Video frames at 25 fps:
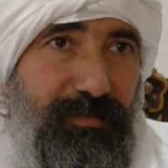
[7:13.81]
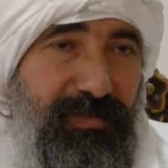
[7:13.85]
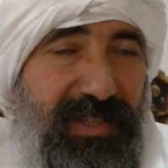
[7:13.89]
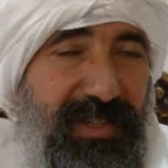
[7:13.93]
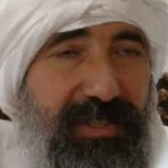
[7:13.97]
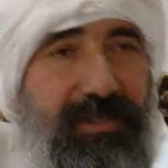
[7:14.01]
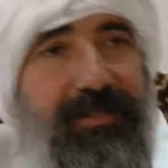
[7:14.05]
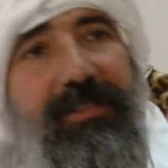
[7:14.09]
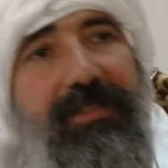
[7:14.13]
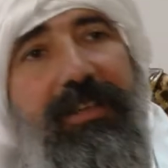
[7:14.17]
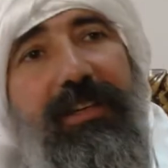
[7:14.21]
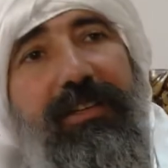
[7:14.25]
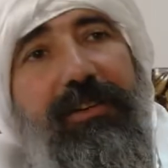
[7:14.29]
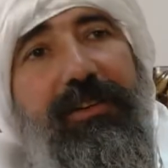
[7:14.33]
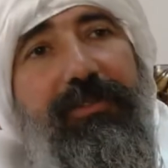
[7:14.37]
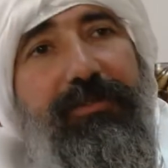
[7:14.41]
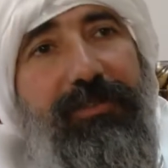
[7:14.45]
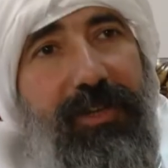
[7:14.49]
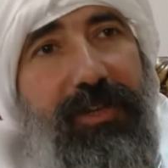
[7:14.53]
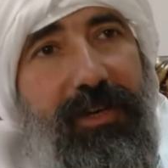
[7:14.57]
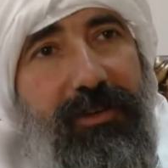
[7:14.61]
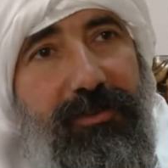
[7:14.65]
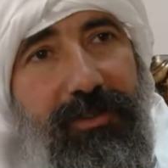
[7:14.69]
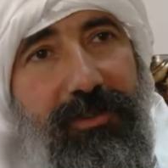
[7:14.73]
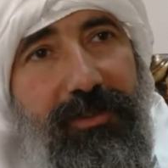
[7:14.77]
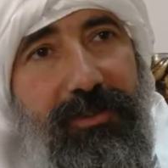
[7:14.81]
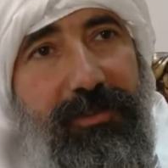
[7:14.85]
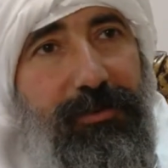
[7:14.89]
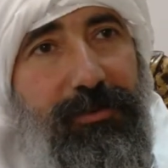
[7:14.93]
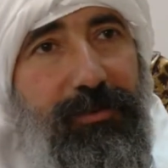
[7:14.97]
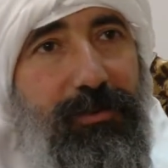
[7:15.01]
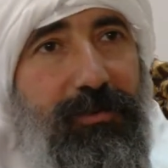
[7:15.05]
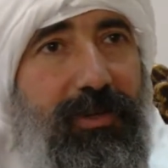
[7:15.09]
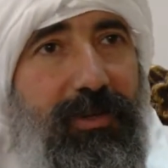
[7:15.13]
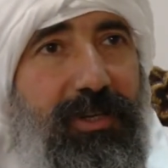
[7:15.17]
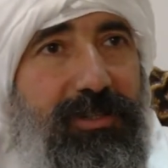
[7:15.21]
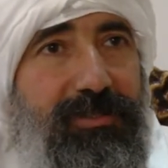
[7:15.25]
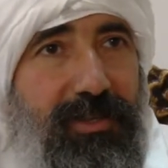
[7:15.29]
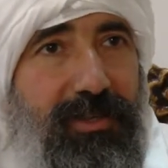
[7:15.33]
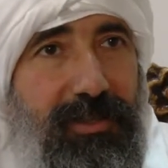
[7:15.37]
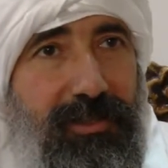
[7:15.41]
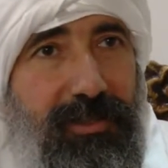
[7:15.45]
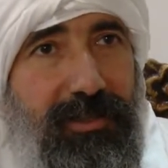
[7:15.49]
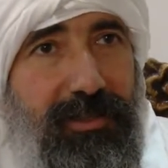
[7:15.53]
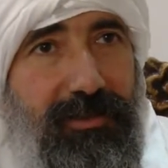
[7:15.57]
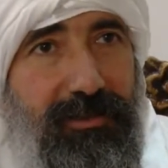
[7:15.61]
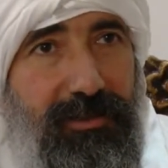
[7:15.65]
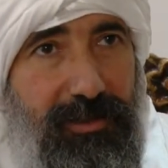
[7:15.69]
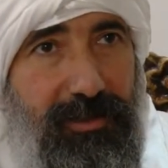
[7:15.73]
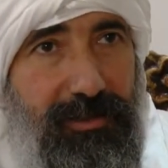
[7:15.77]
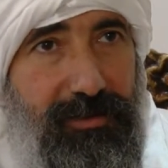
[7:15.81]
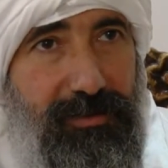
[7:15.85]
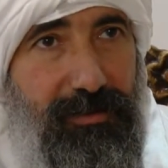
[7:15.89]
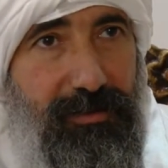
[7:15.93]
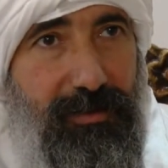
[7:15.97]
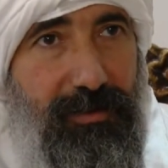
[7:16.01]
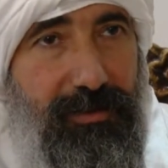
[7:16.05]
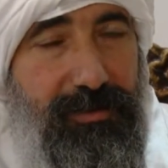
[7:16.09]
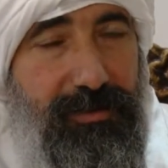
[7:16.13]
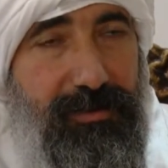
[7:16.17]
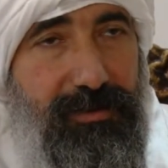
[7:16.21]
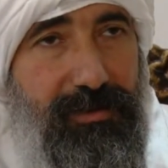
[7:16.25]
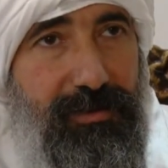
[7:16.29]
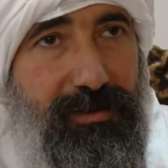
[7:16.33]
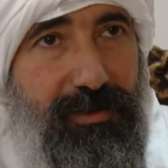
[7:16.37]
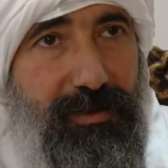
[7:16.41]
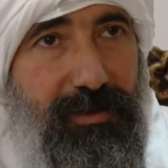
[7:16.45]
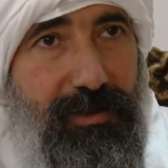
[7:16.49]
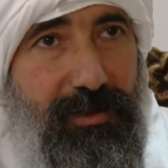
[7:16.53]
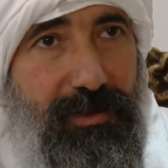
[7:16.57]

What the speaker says: instead of going to a secondary source.